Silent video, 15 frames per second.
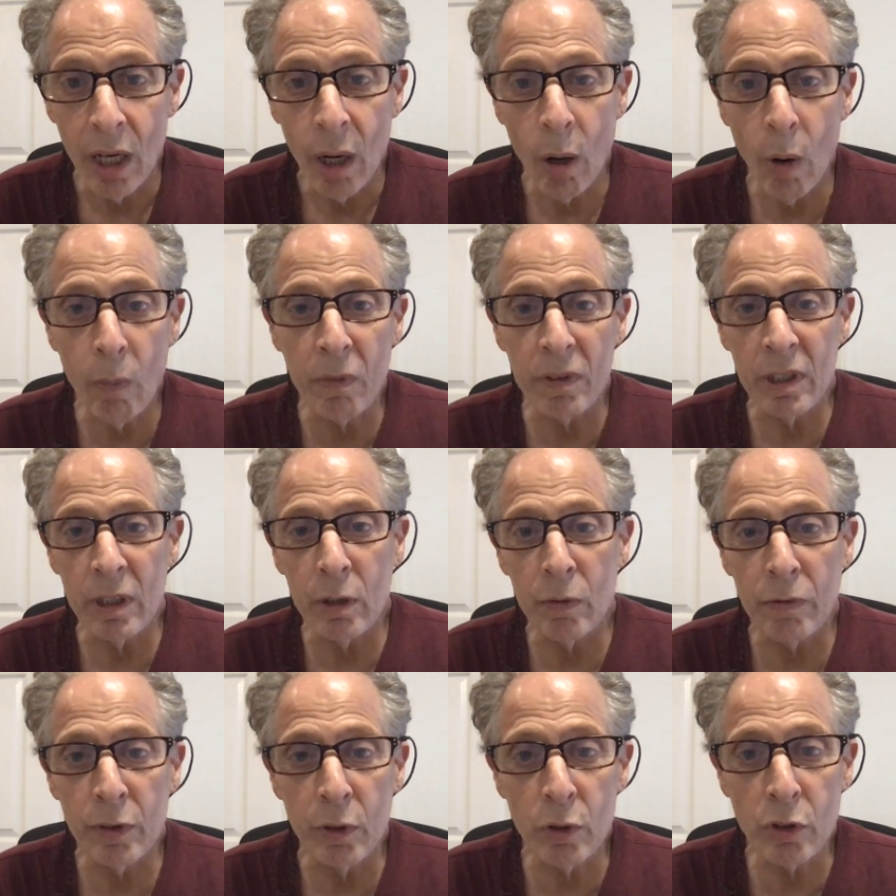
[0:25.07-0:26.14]
Hopefully
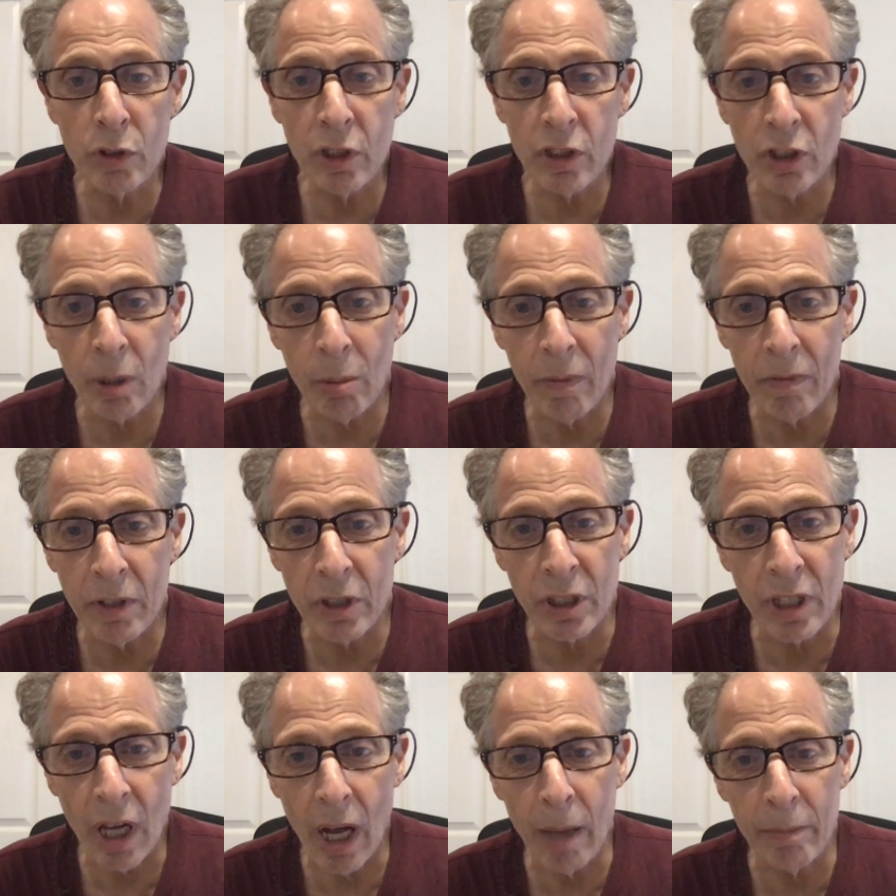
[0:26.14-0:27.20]
you've used some of this
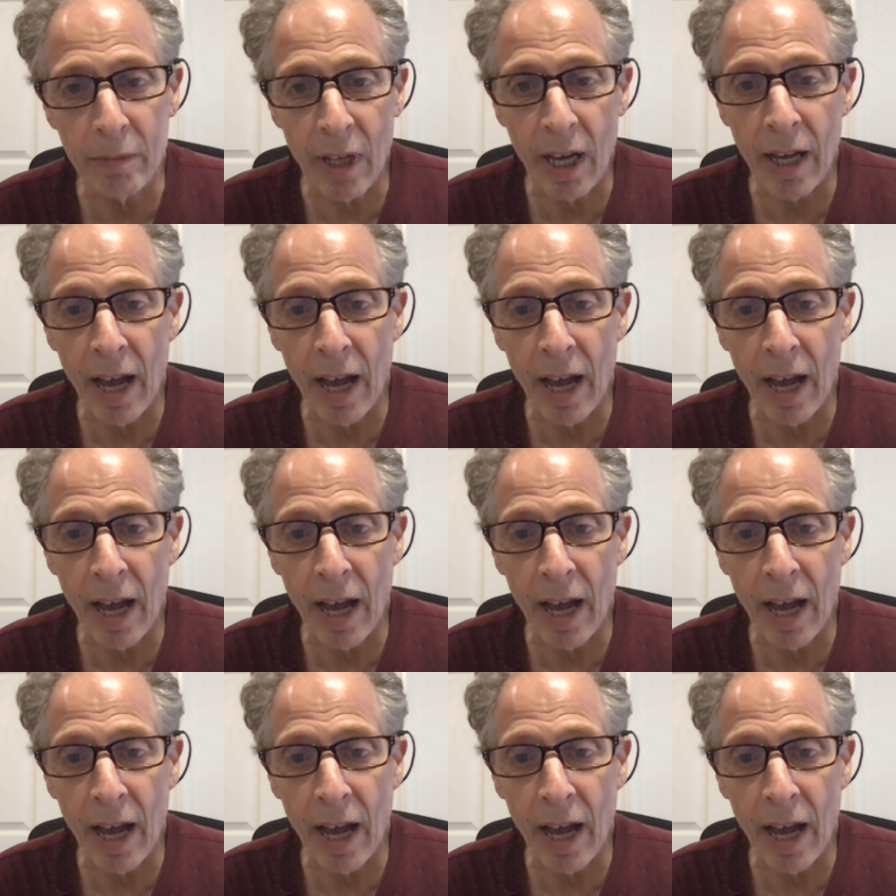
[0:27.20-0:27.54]
time to